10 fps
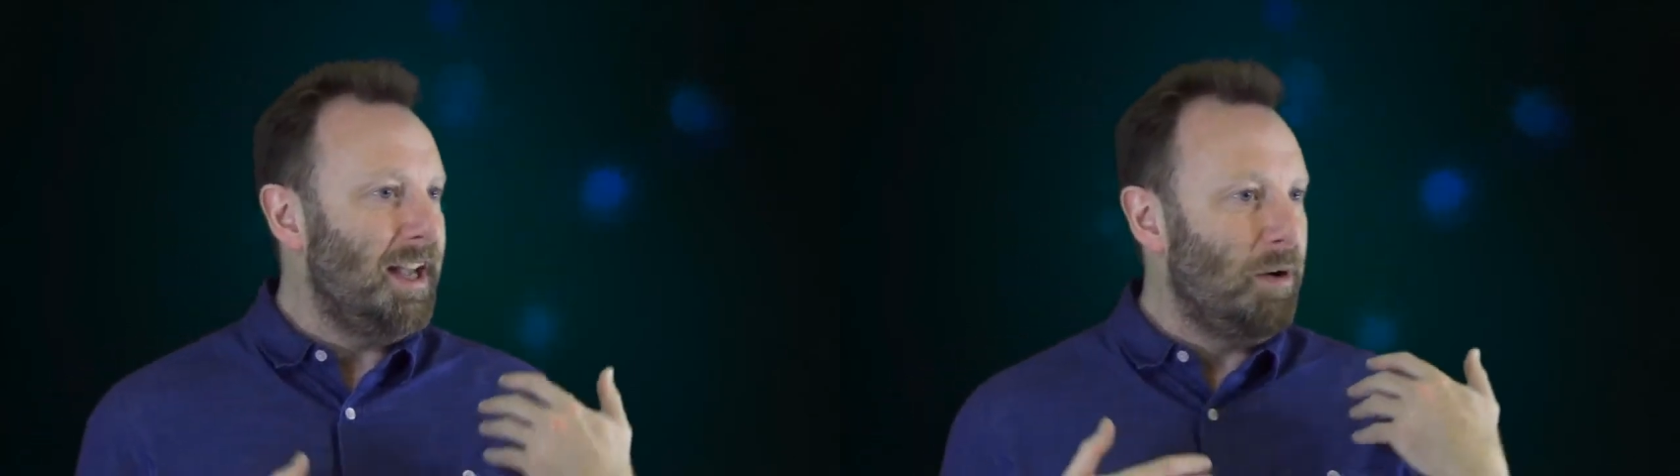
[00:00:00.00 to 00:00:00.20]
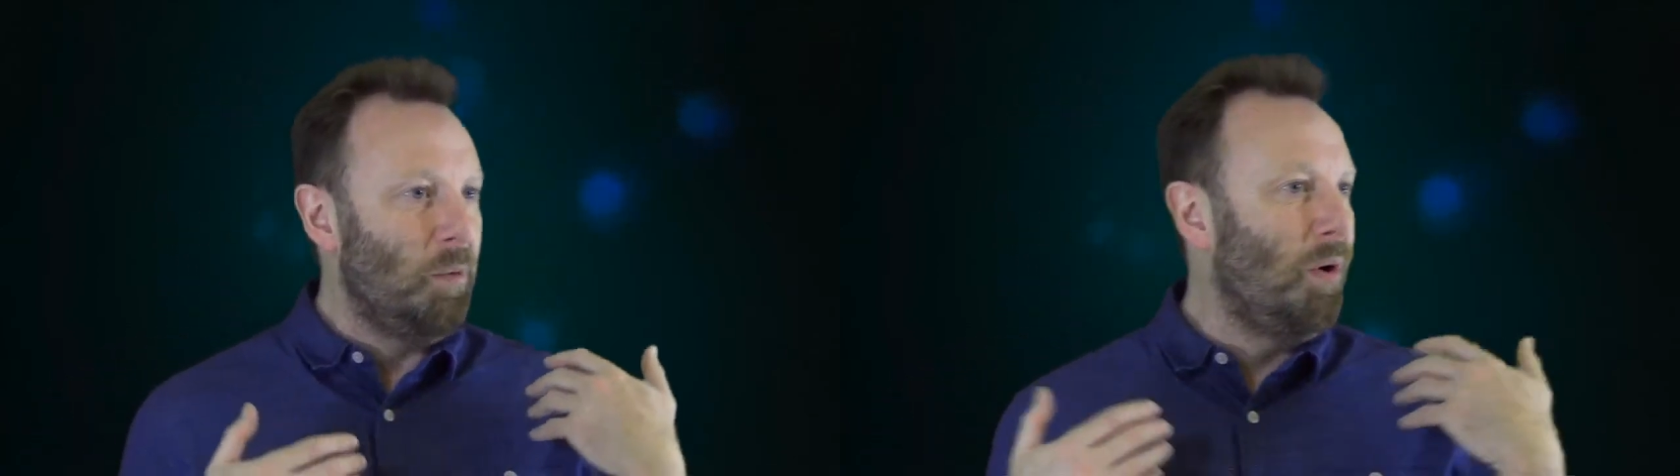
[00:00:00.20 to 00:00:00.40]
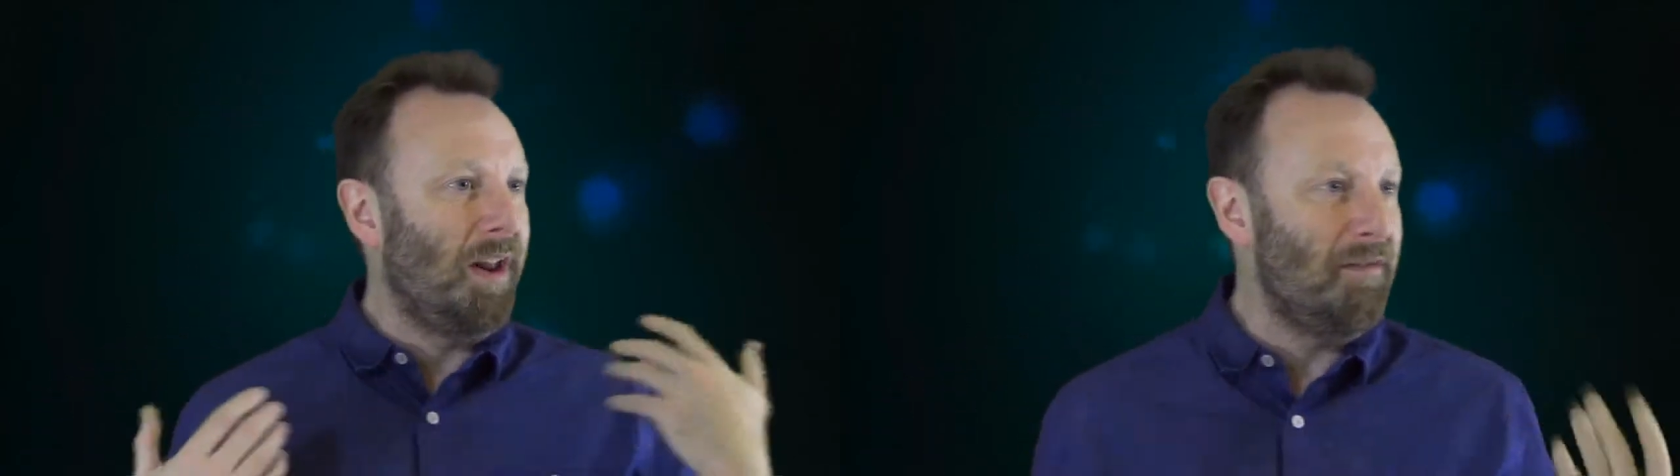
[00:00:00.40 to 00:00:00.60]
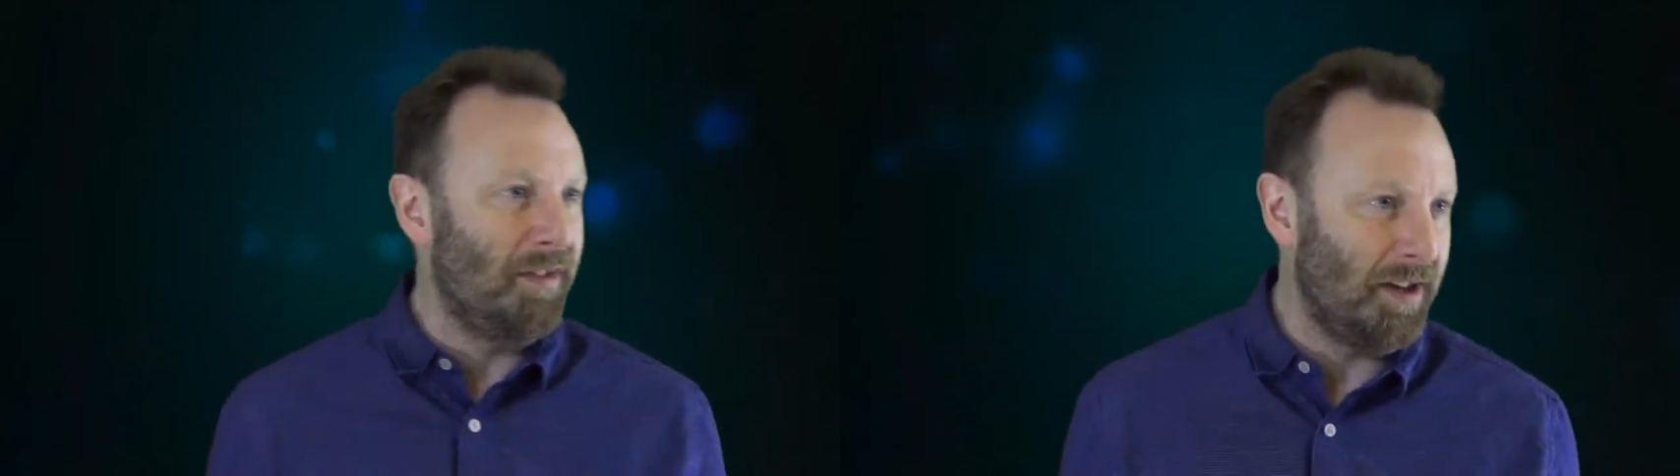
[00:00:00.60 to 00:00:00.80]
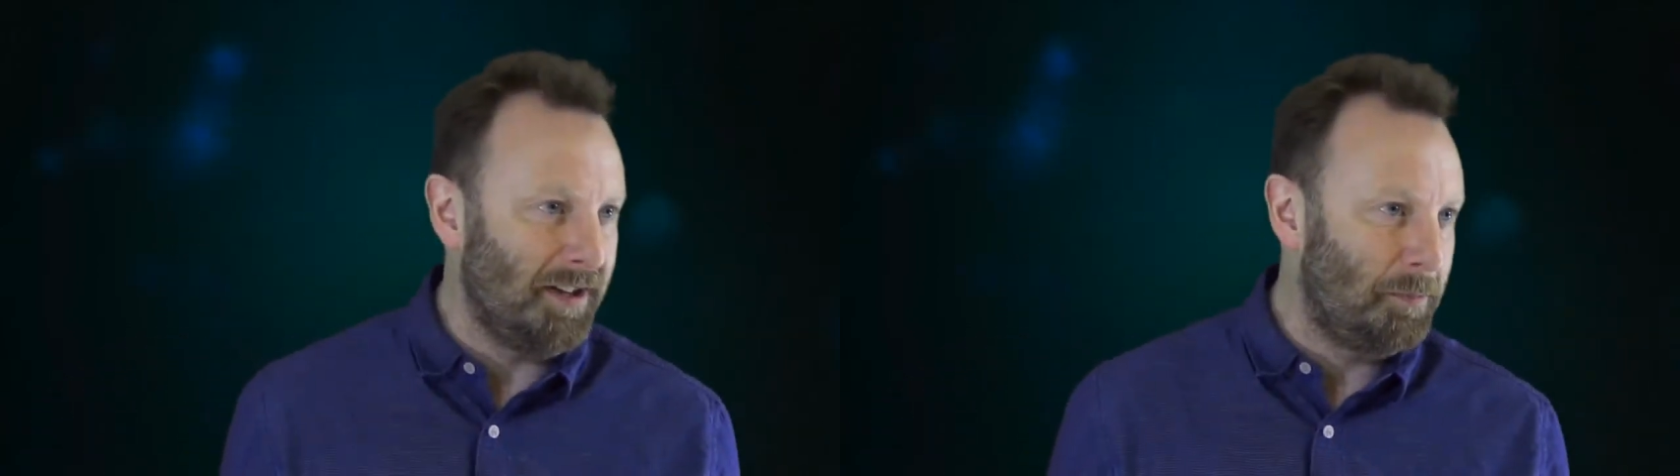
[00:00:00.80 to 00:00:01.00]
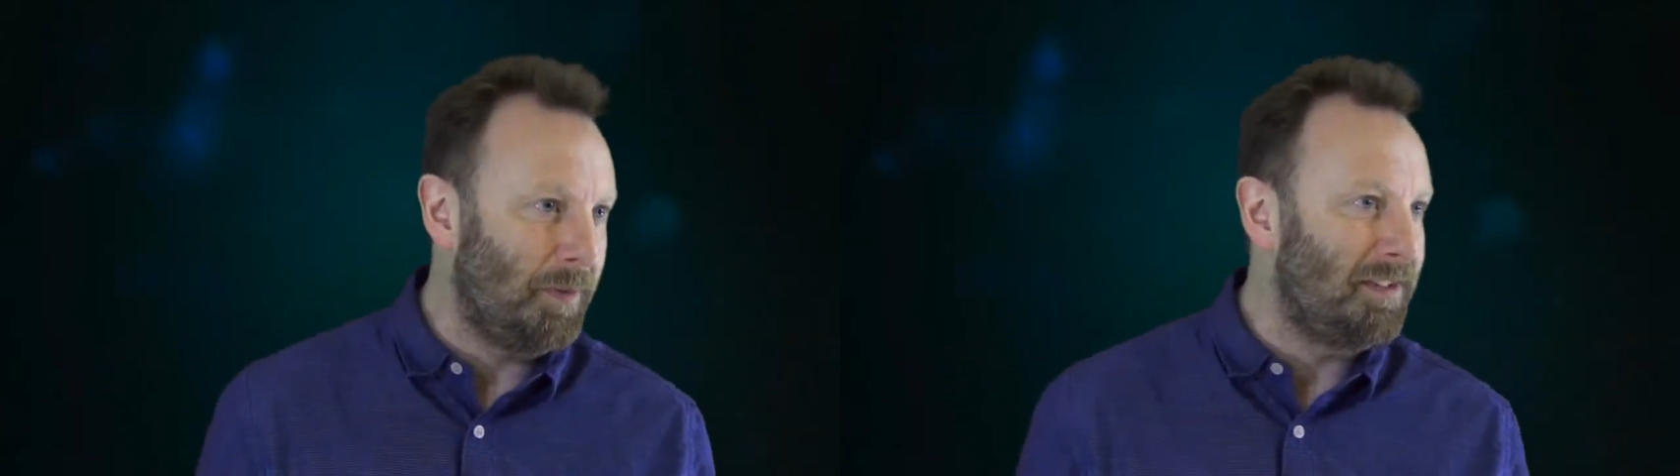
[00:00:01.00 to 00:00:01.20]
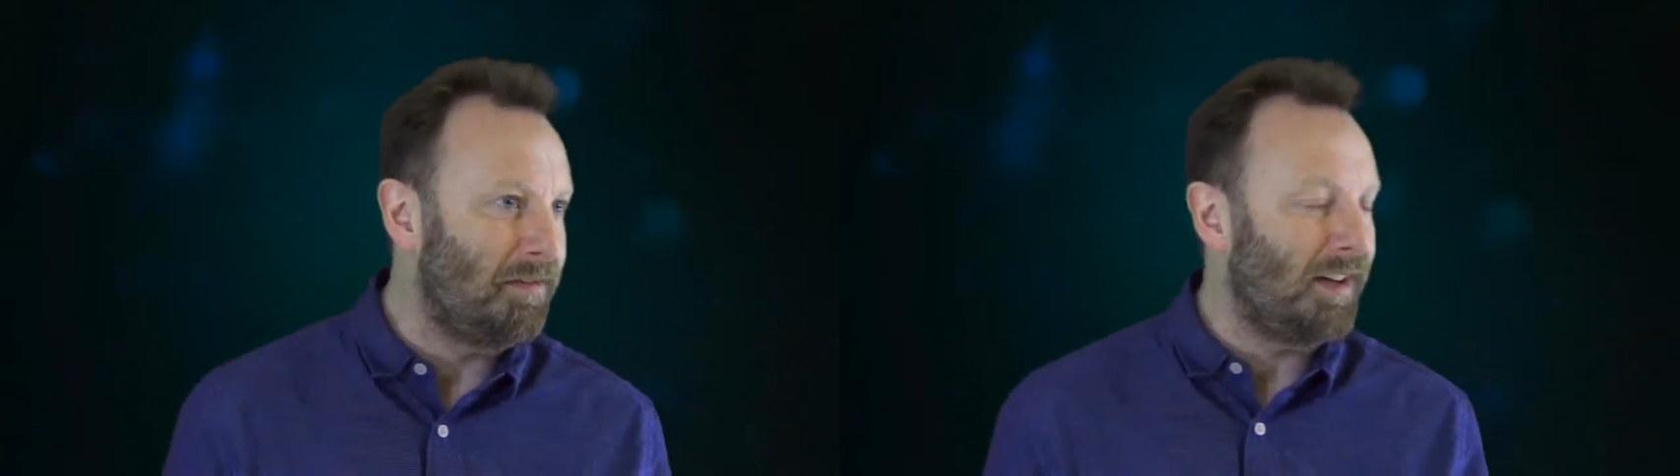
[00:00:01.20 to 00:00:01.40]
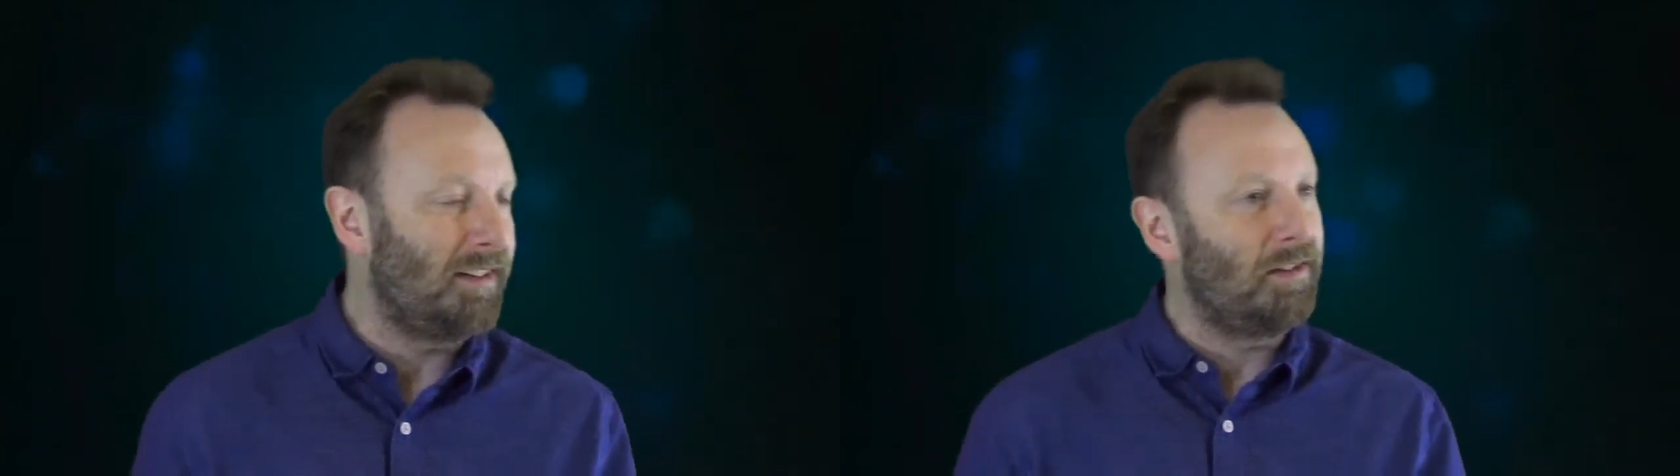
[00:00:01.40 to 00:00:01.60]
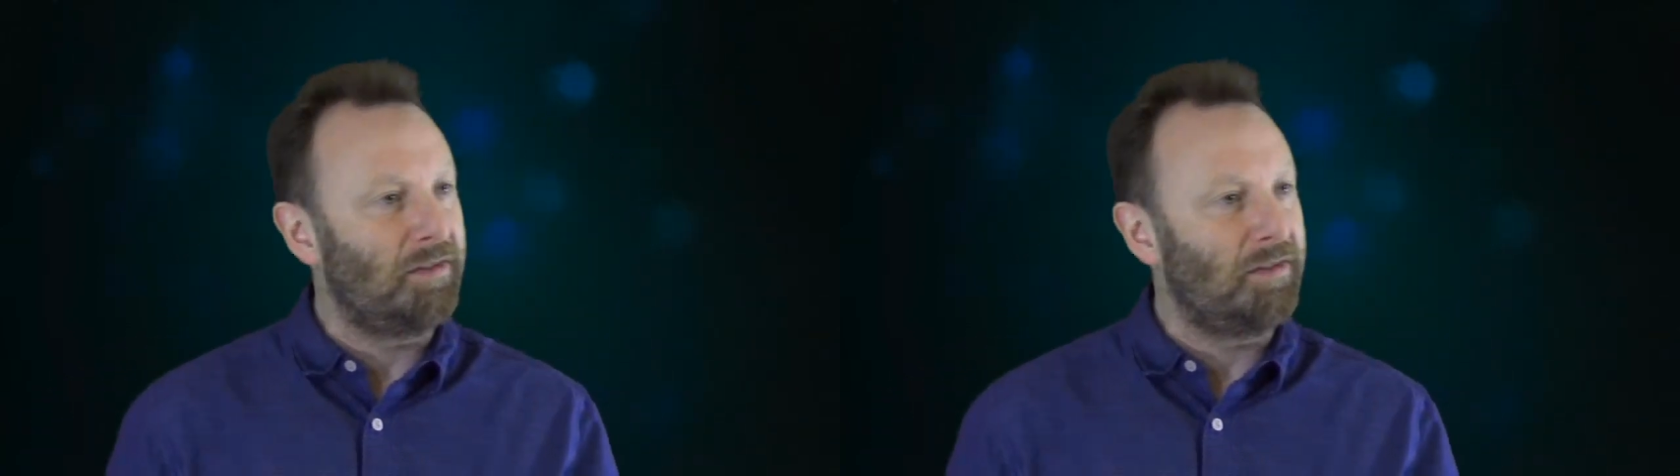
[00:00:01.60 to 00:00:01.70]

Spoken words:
whatever the specifics